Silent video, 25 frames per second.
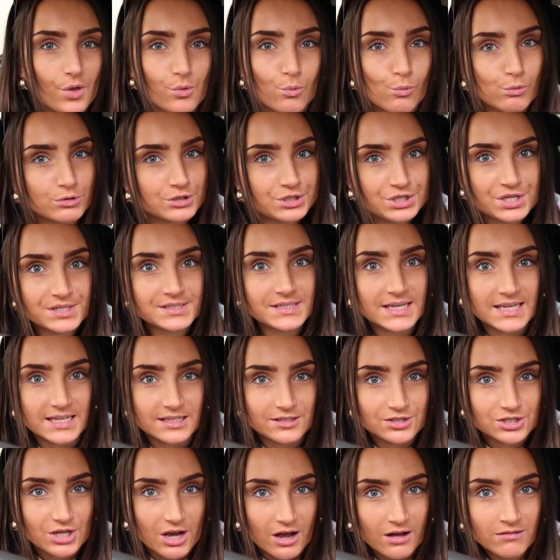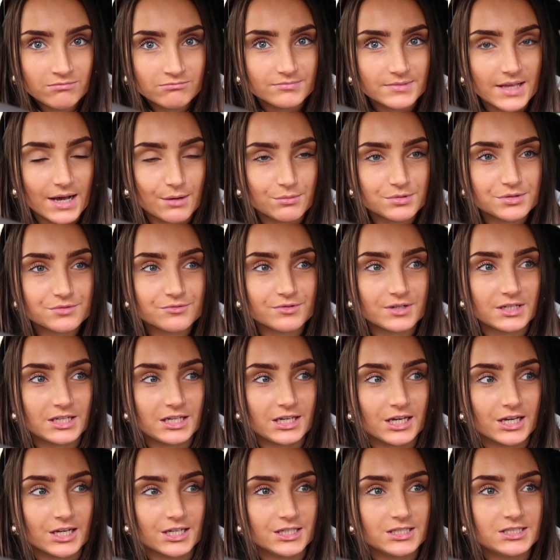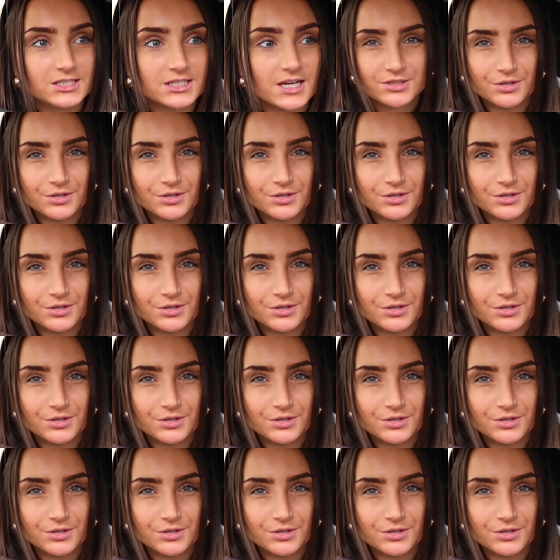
Watch The Teacher. That was really good.